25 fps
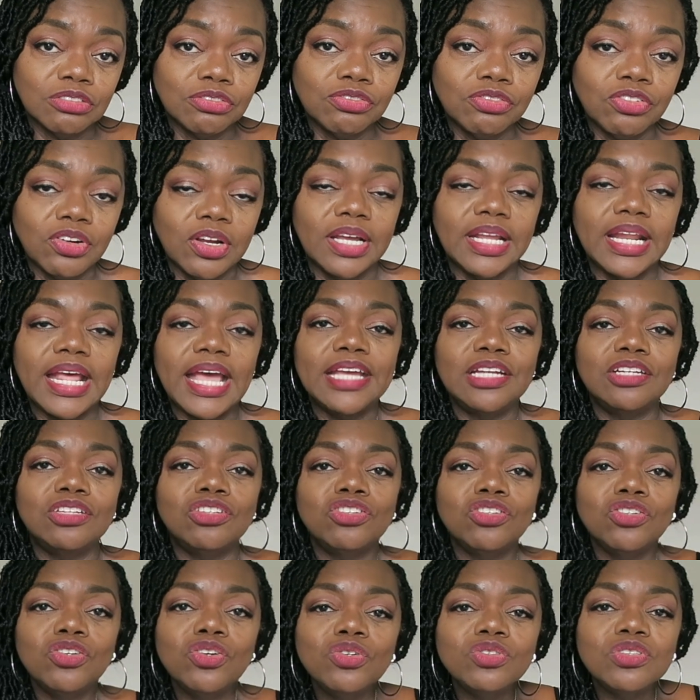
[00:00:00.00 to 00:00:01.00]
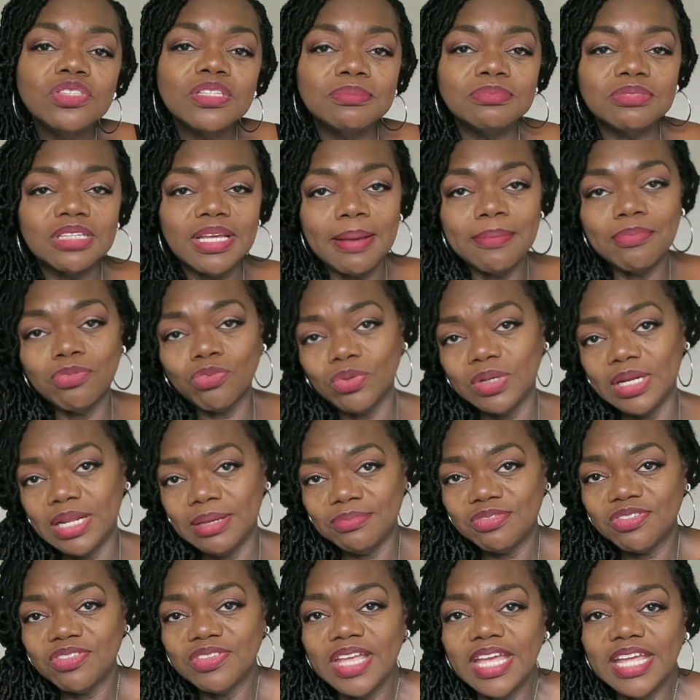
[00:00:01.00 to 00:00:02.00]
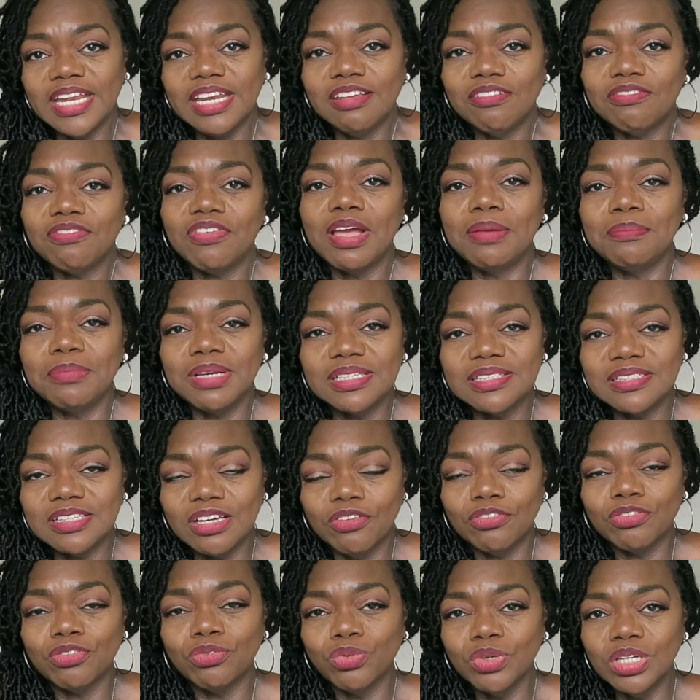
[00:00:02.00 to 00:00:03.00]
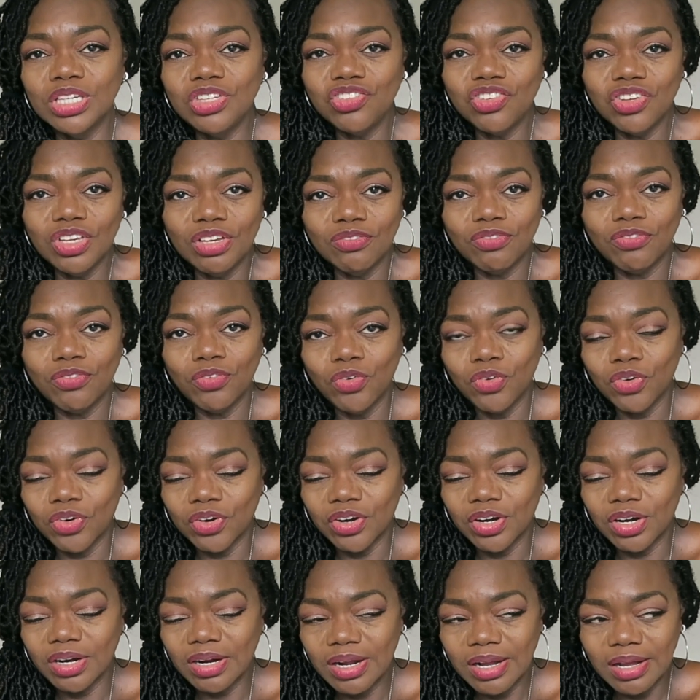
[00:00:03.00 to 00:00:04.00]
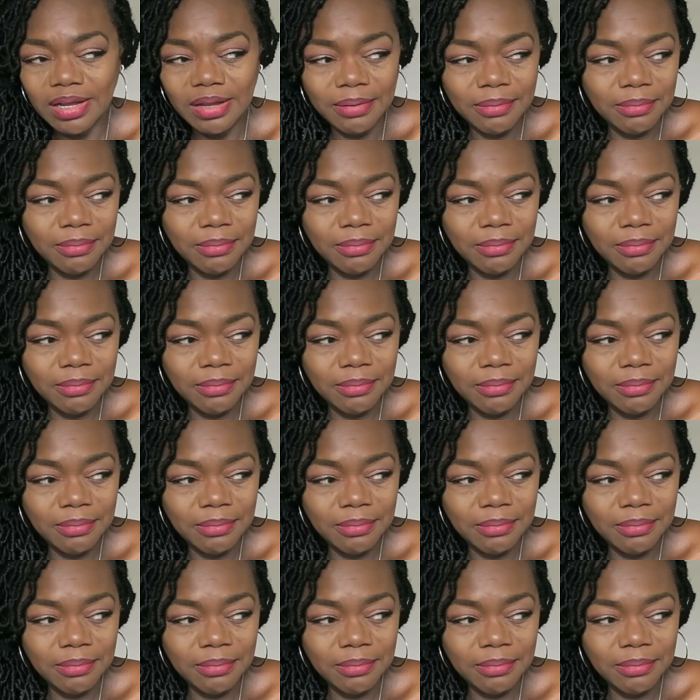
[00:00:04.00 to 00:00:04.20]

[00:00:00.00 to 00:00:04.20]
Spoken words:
front. I do sometimes when I'm standing find myself reaching for